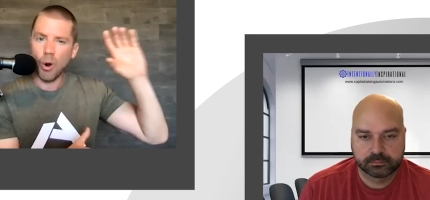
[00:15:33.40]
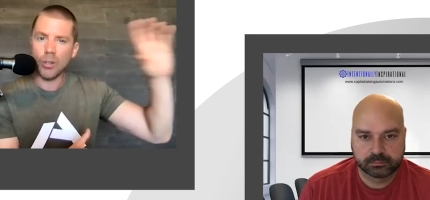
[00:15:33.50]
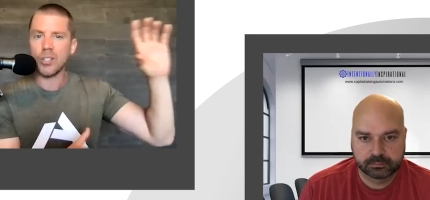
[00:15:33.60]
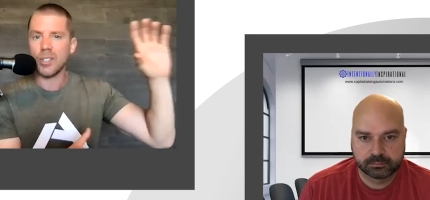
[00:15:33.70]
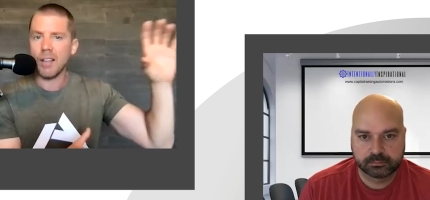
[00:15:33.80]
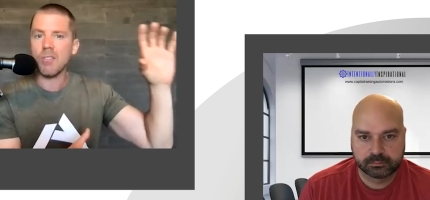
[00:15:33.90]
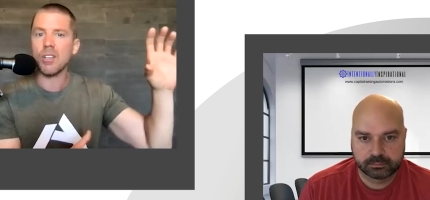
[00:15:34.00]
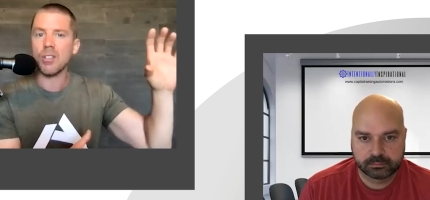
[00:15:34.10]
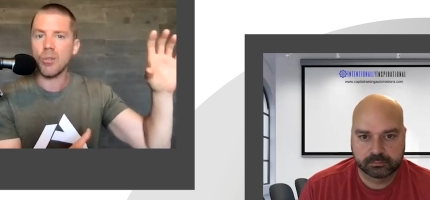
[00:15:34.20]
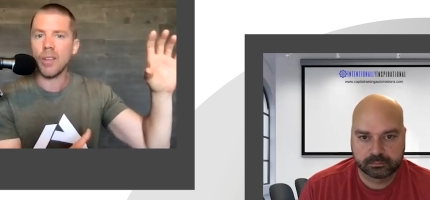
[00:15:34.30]
Speaker 1: understand the
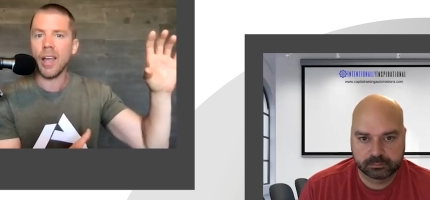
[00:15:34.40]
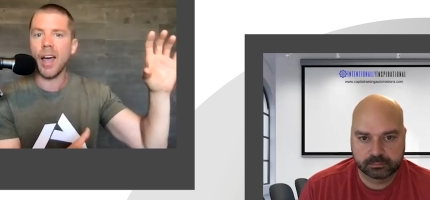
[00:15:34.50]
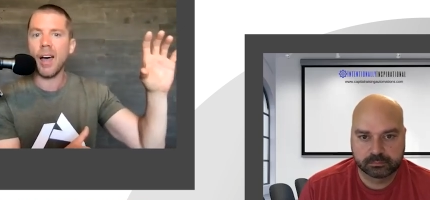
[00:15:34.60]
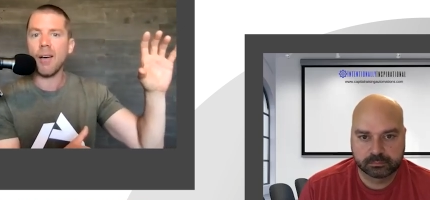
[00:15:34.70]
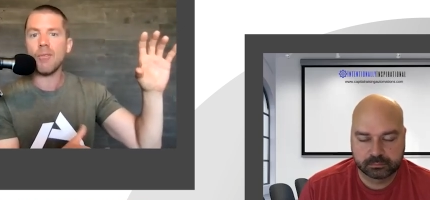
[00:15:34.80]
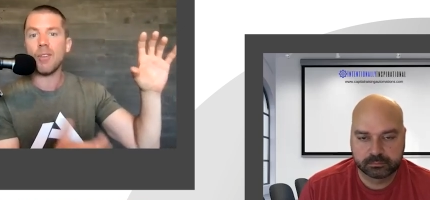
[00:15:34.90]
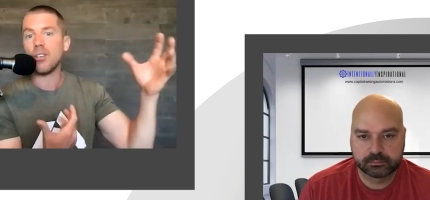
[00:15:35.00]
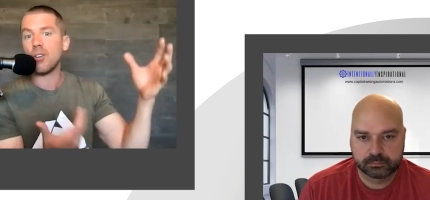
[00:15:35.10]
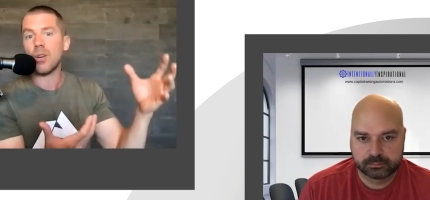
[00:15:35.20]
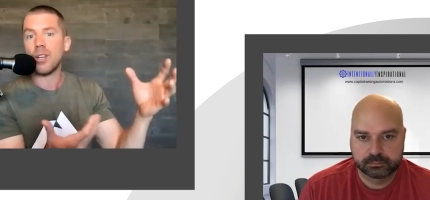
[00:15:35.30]
issue they have, and
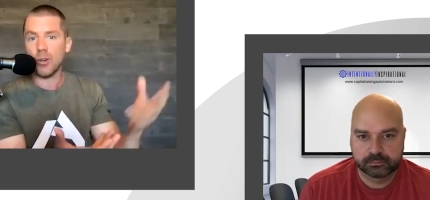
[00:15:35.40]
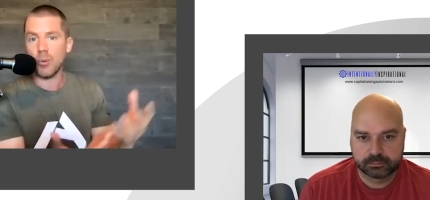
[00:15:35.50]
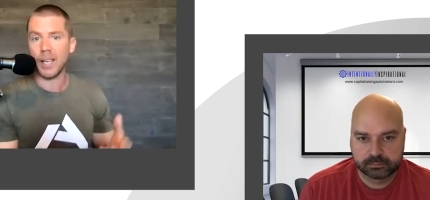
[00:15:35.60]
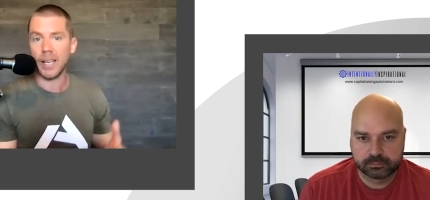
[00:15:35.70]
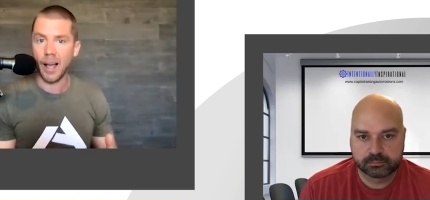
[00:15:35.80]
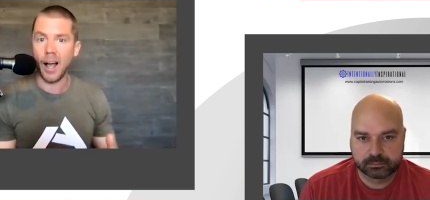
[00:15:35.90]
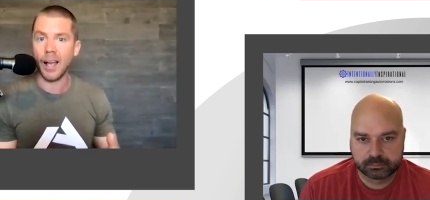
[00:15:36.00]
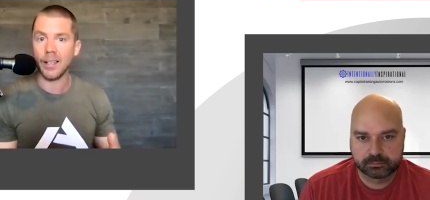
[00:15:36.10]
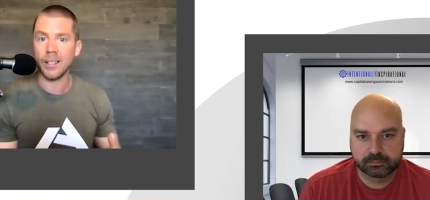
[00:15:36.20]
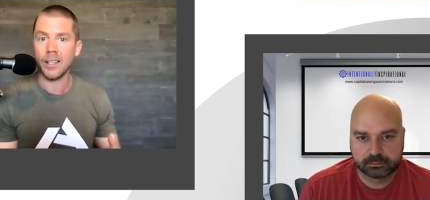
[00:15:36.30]
you're here to be a
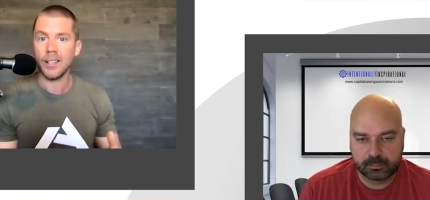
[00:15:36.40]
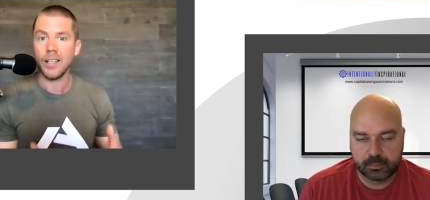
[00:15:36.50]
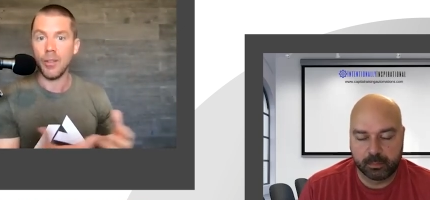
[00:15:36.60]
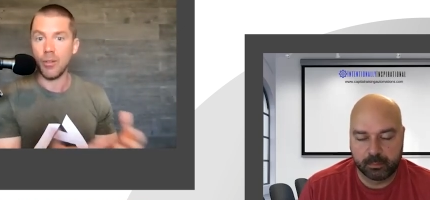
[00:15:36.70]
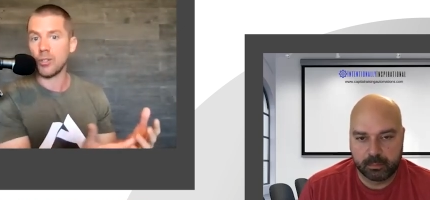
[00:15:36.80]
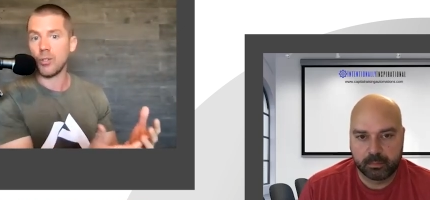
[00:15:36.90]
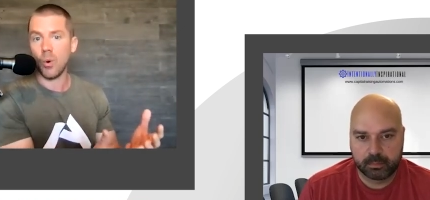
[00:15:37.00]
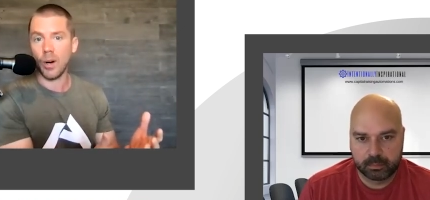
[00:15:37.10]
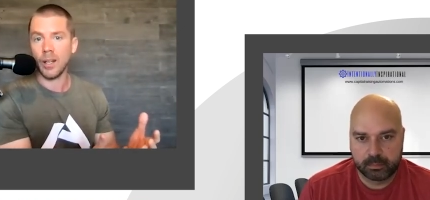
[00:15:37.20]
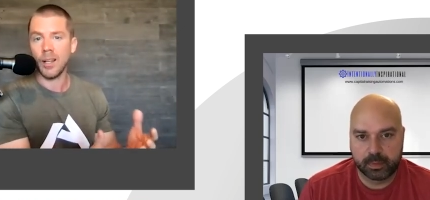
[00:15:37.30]
guide in their
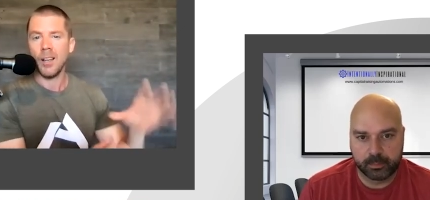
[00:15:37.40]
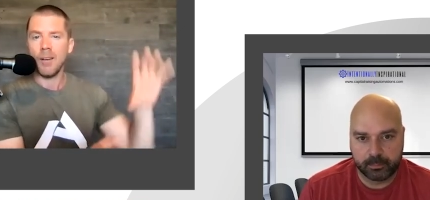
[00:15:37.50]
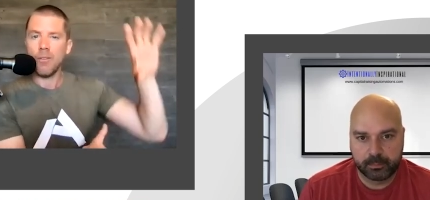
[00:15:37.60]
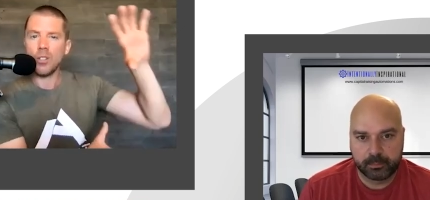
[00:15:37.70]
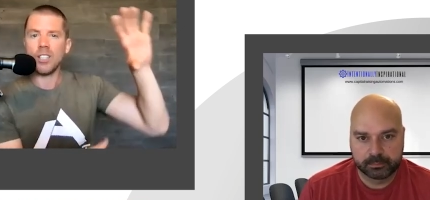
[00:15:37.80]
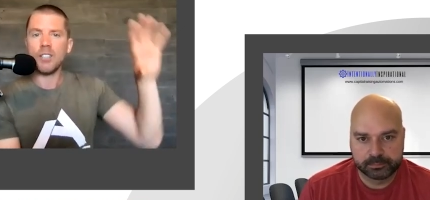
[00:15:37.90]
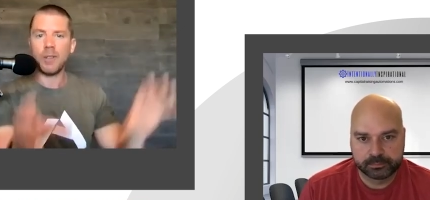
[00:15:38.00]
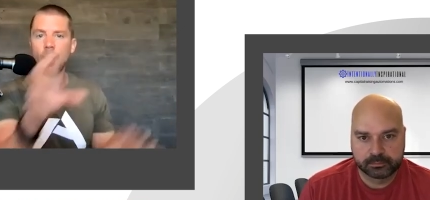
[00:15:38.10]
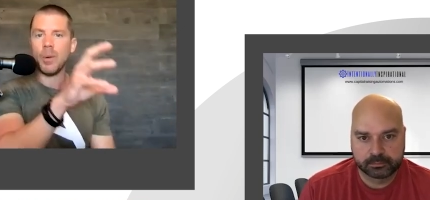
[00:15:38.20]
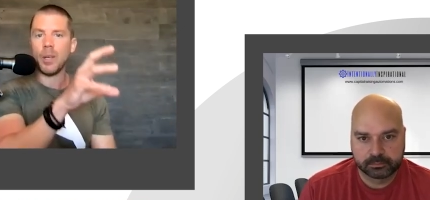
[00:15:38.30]
story, versus
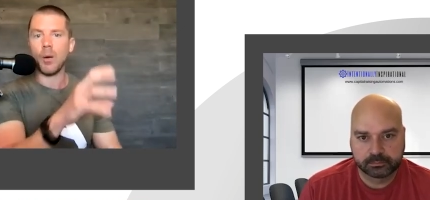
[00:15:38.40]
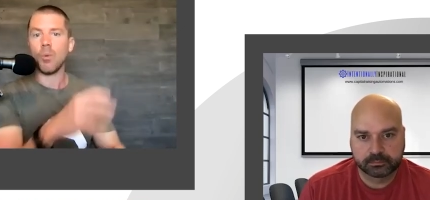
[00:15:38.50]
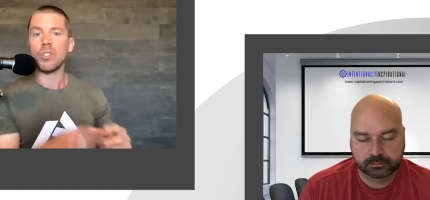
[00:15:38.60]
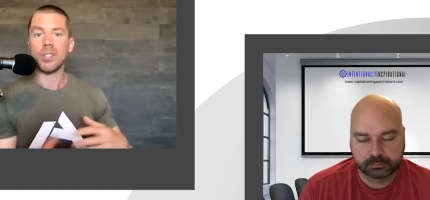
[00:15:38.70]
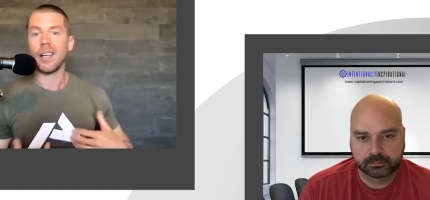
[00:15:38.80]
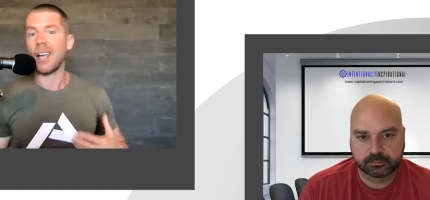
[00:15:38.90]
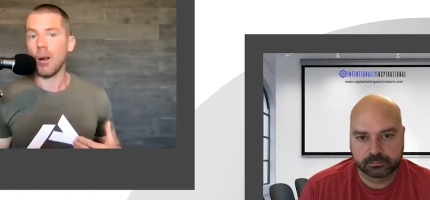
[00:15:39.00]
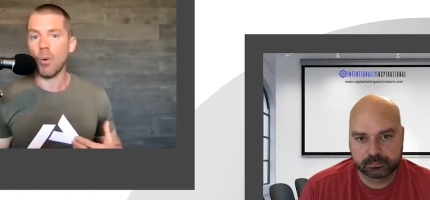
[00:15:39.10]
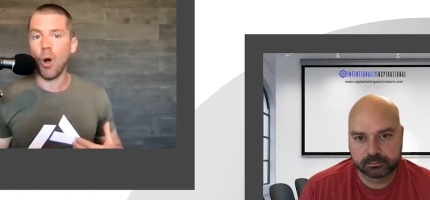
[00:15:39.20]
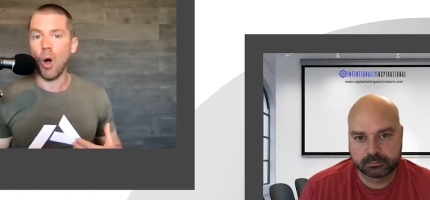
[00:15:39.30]
flipping it, which is like, hey,
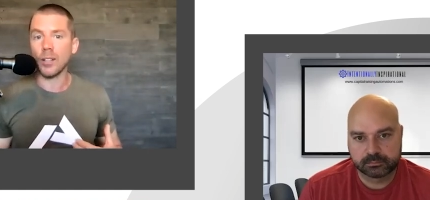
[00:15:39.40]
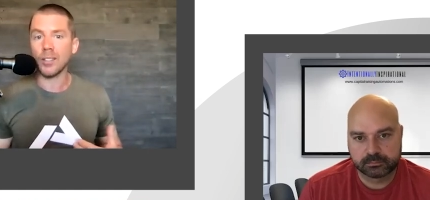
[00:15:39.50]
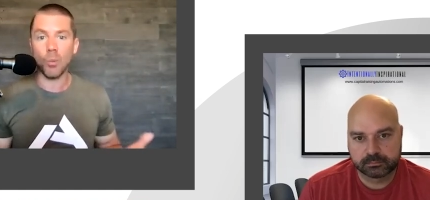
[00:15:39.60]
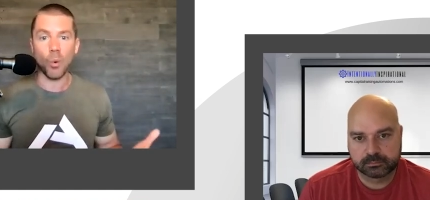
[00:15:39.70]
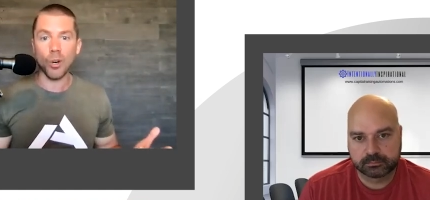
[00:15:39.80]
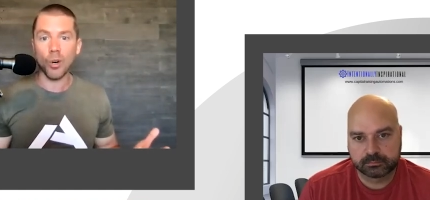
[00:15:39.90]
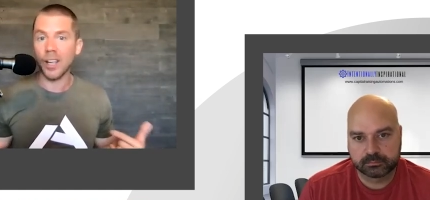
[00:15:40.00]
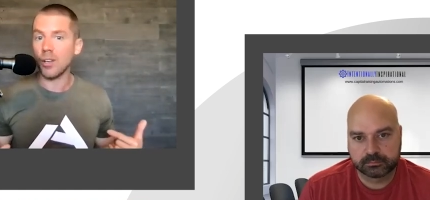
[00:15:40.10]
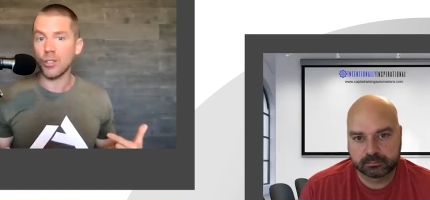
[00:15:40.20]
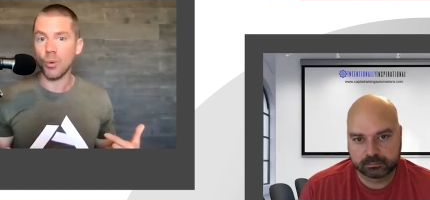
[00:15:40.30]
we're awesome, we're great,
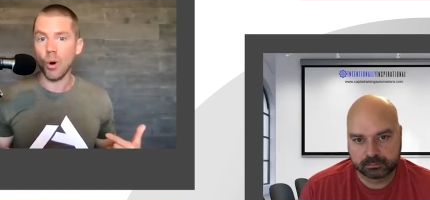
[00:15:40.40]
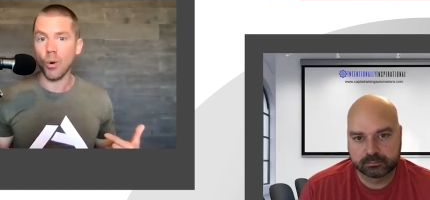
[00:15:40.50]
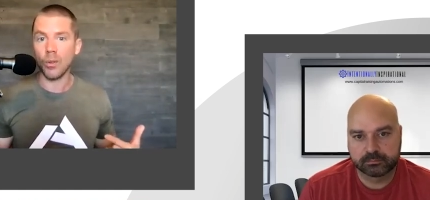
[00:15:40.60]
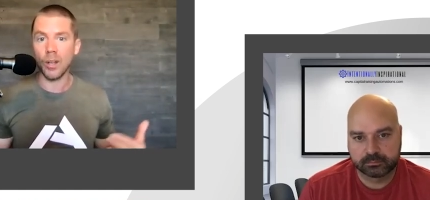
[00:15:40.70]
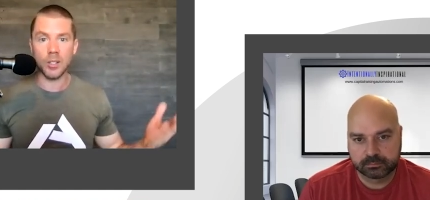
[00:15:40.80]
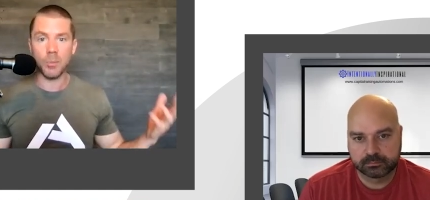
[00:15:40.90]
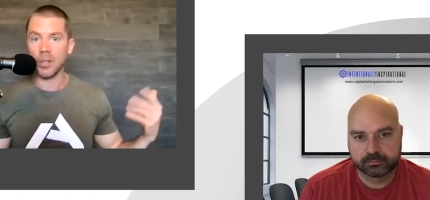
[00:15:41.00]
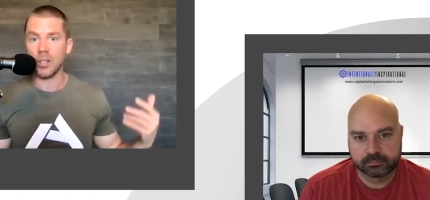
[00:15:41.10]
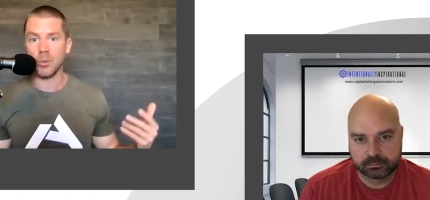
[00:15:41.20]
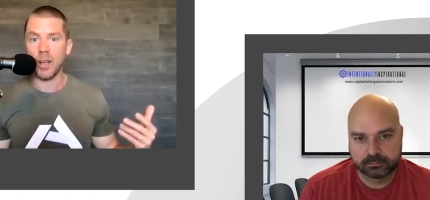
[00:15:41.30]
you should work with us
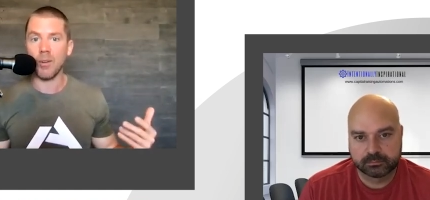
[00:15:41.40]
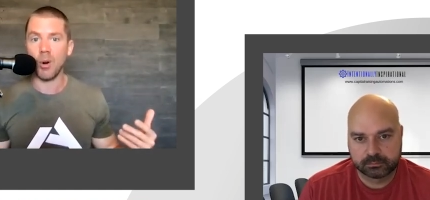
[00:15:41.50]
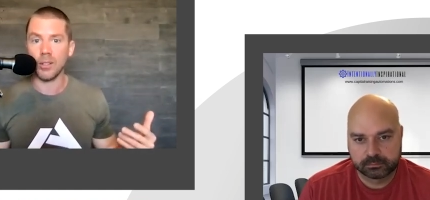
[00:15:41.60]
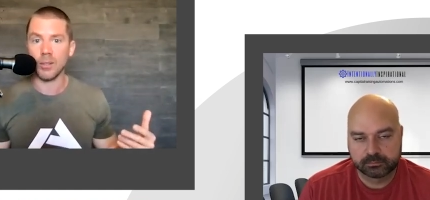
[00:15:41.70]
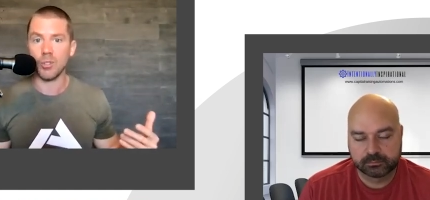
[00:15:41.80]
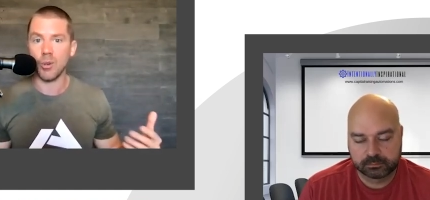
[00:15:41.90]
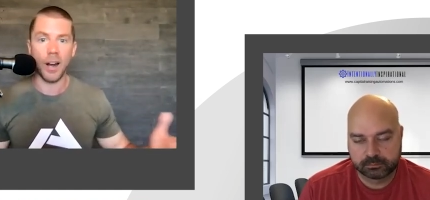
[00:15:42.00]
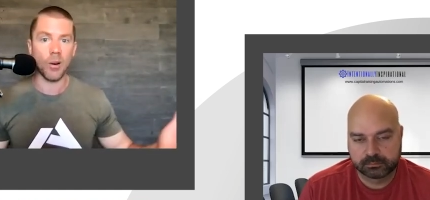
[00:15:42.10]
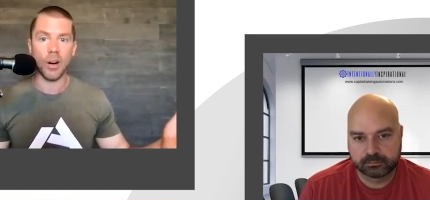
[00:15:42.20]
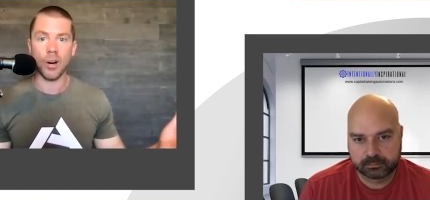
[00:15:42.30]
because we have an awesome
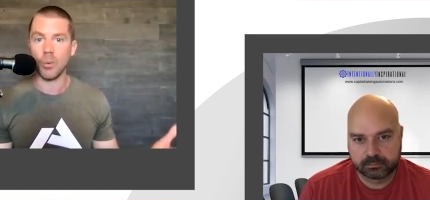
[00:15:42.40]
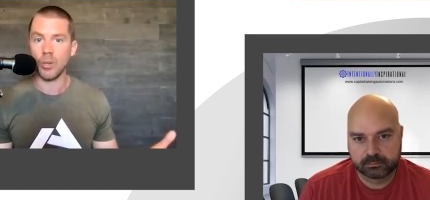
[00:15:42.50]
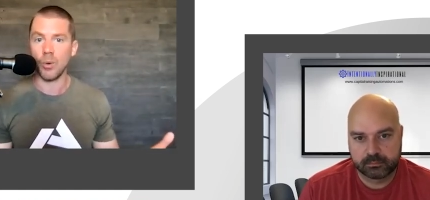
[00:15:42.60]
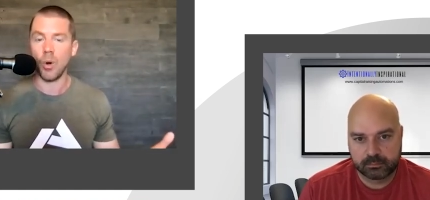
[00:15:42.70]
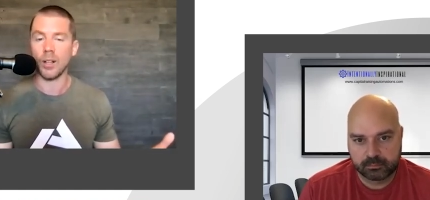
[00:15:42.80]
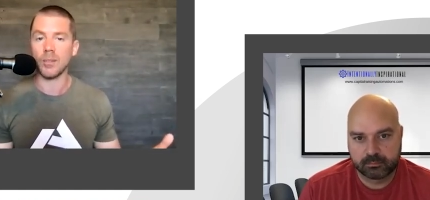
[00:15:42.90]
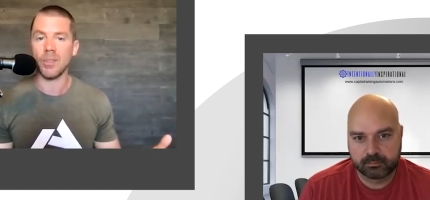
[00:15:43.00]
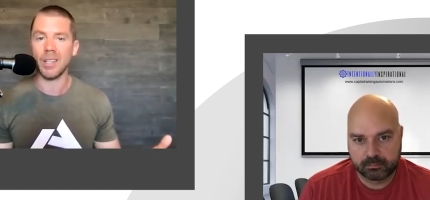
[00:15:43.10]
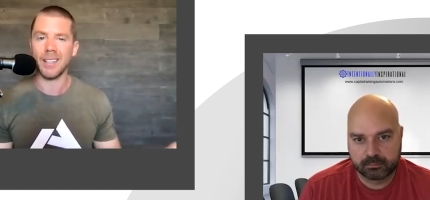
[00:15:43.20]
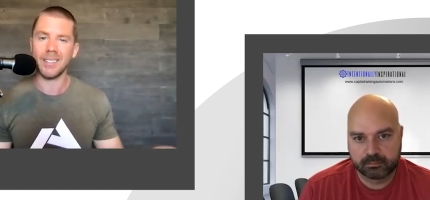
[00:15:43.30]
track record, we do awesome things.